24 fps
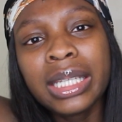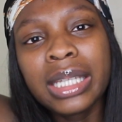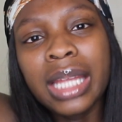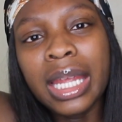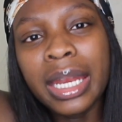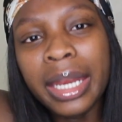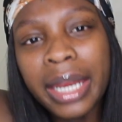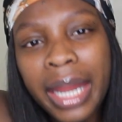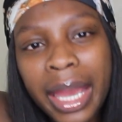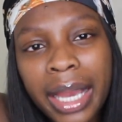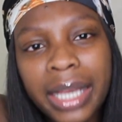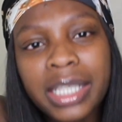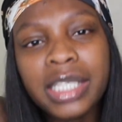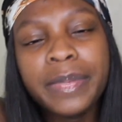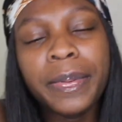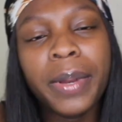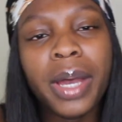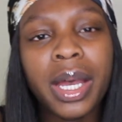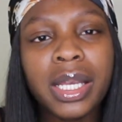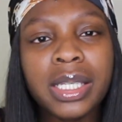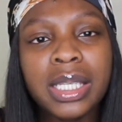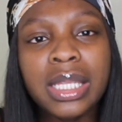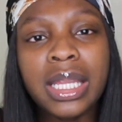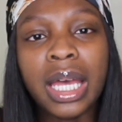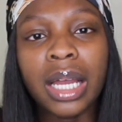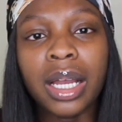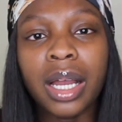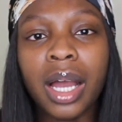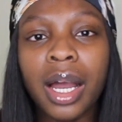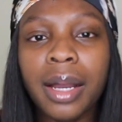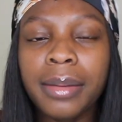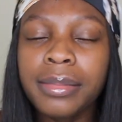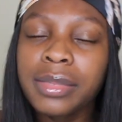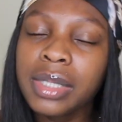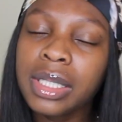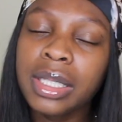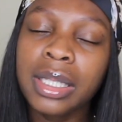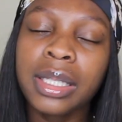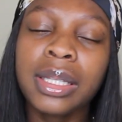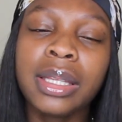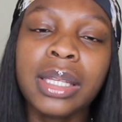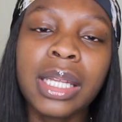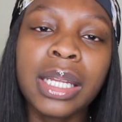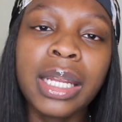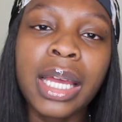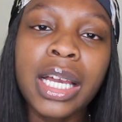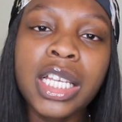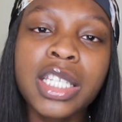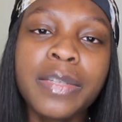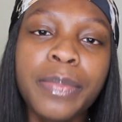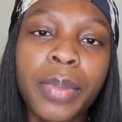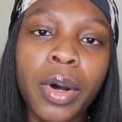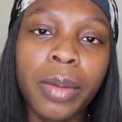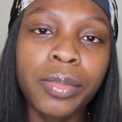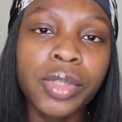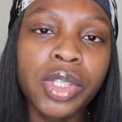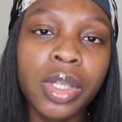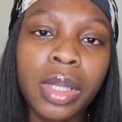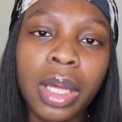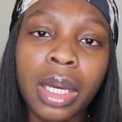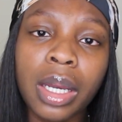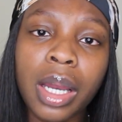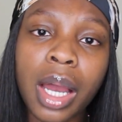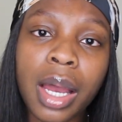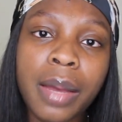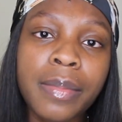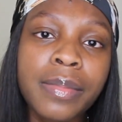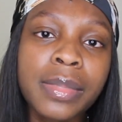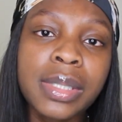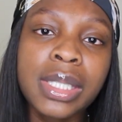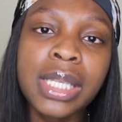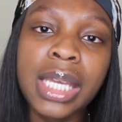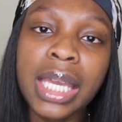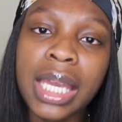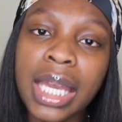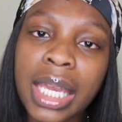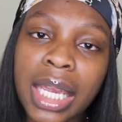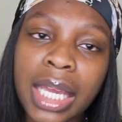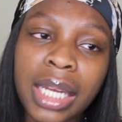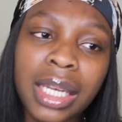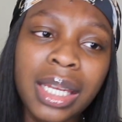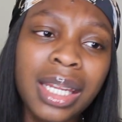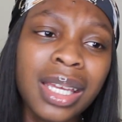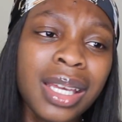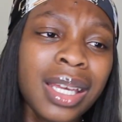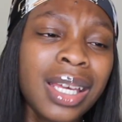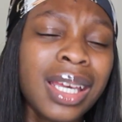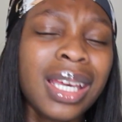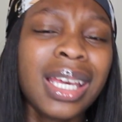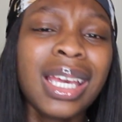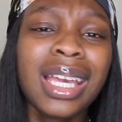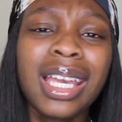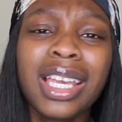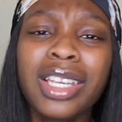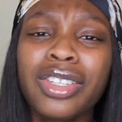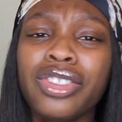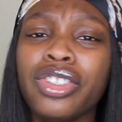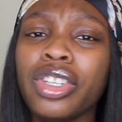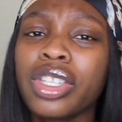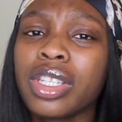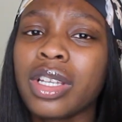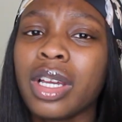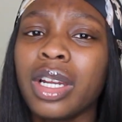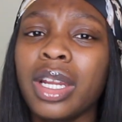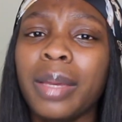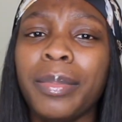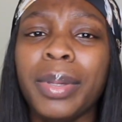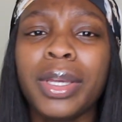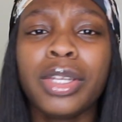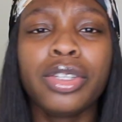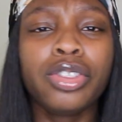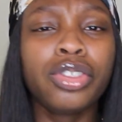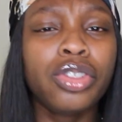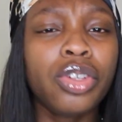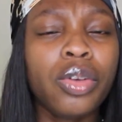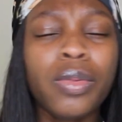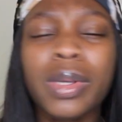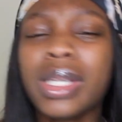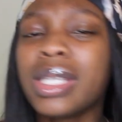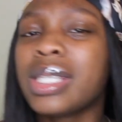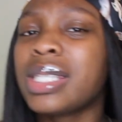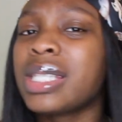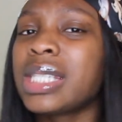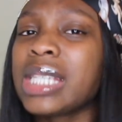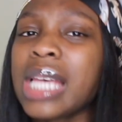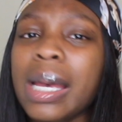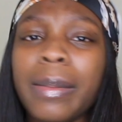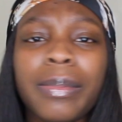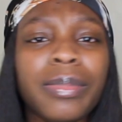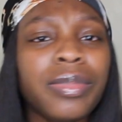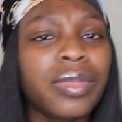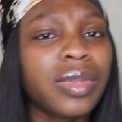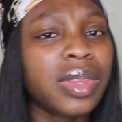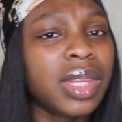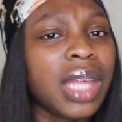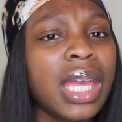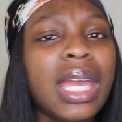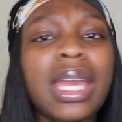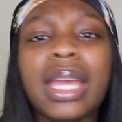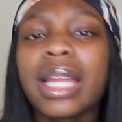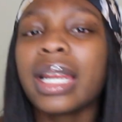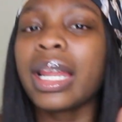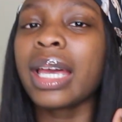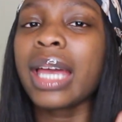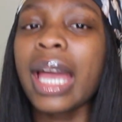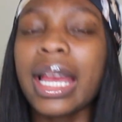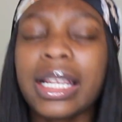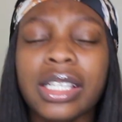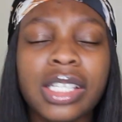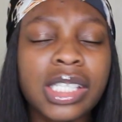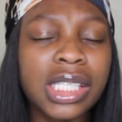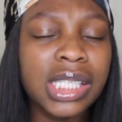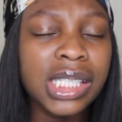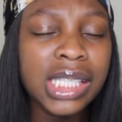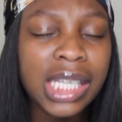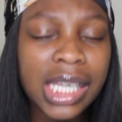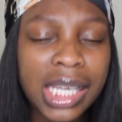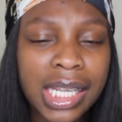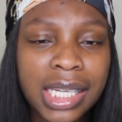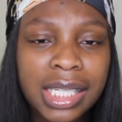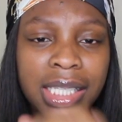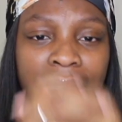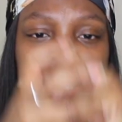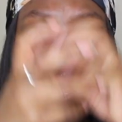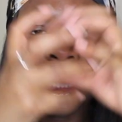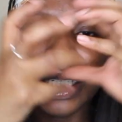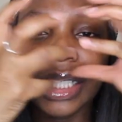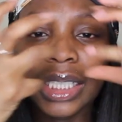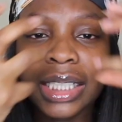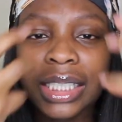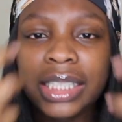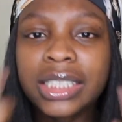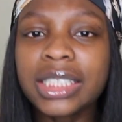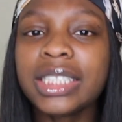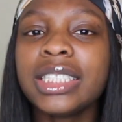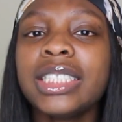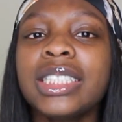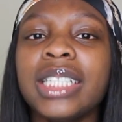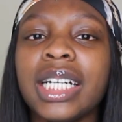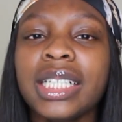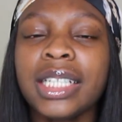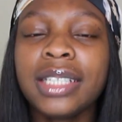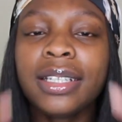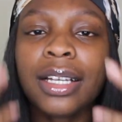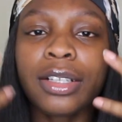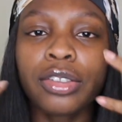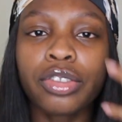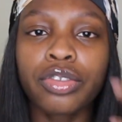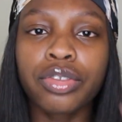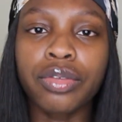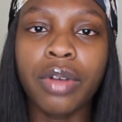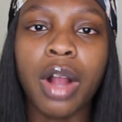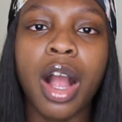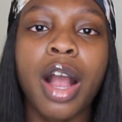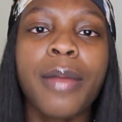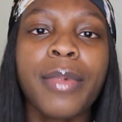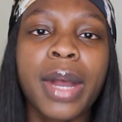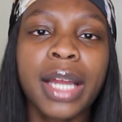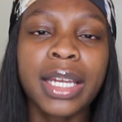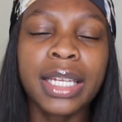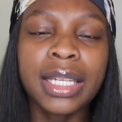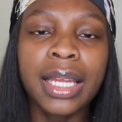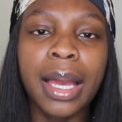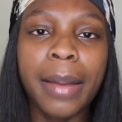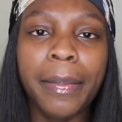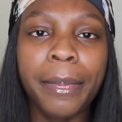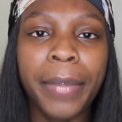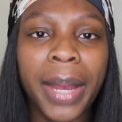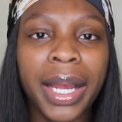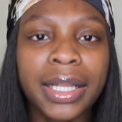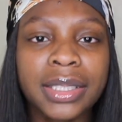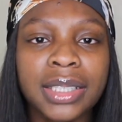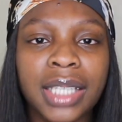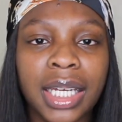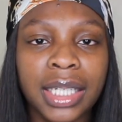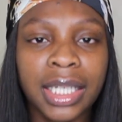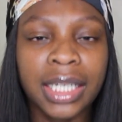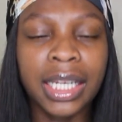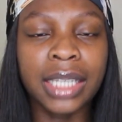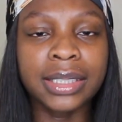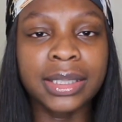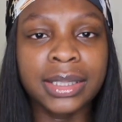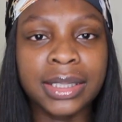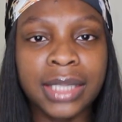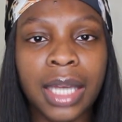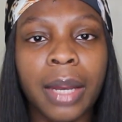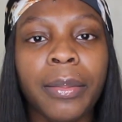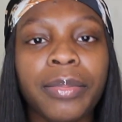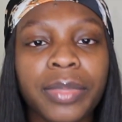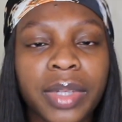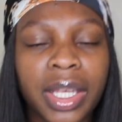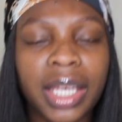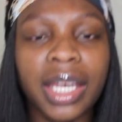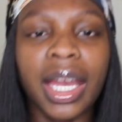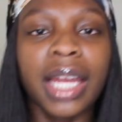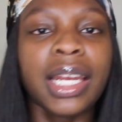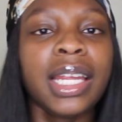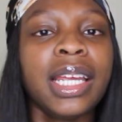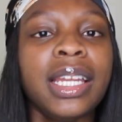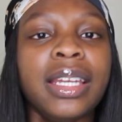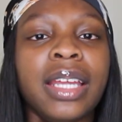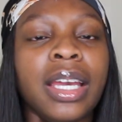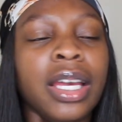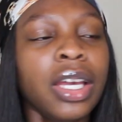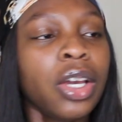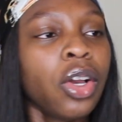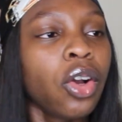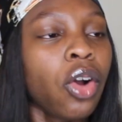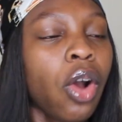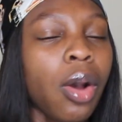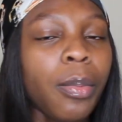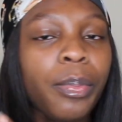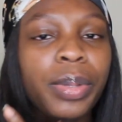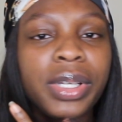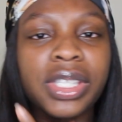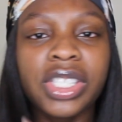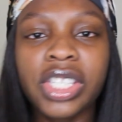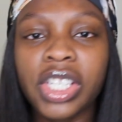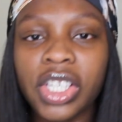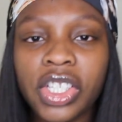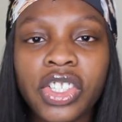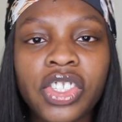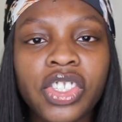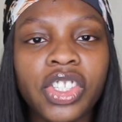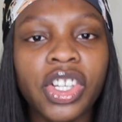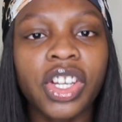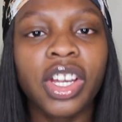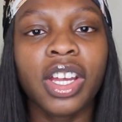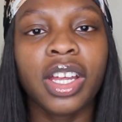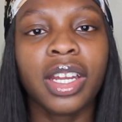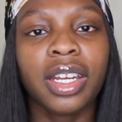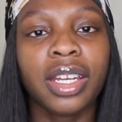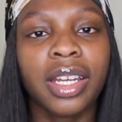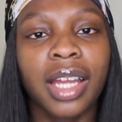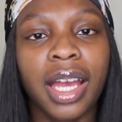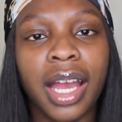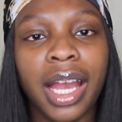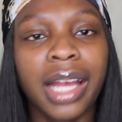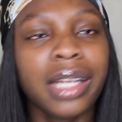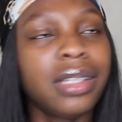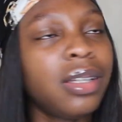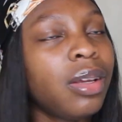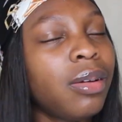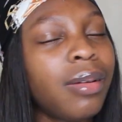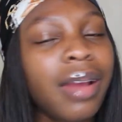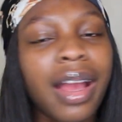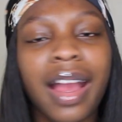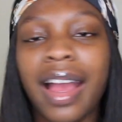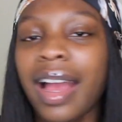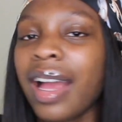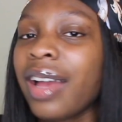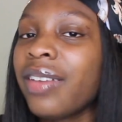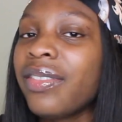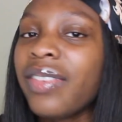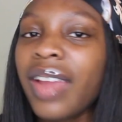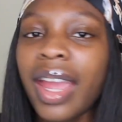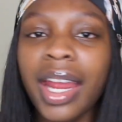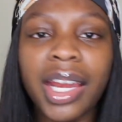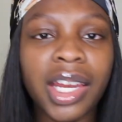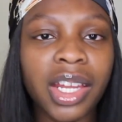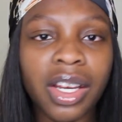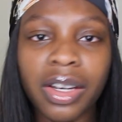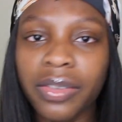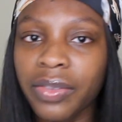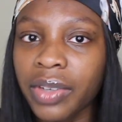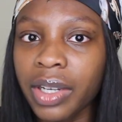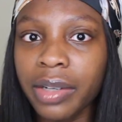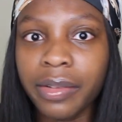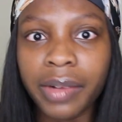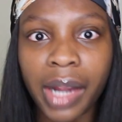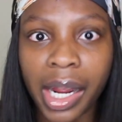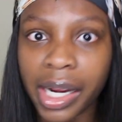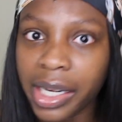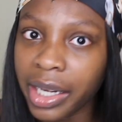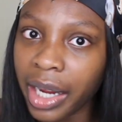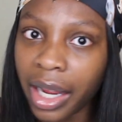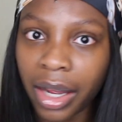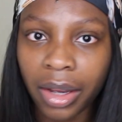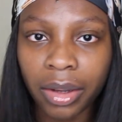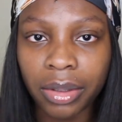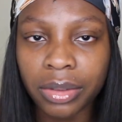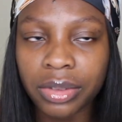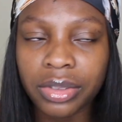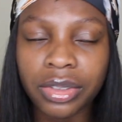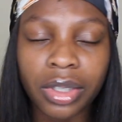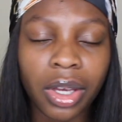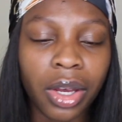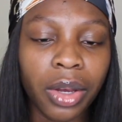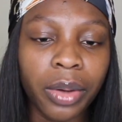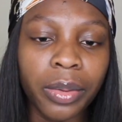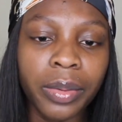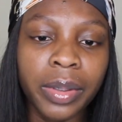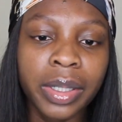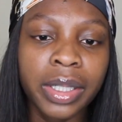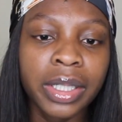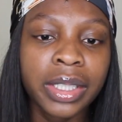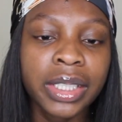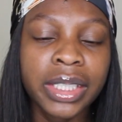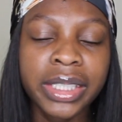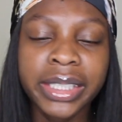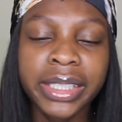the next person that comes in, the next bombshell that comes in, is just gonna be doing something. Like, I just need, I need that drama, I need that banter, I need that something, I need competition. I don't have any of it right now. So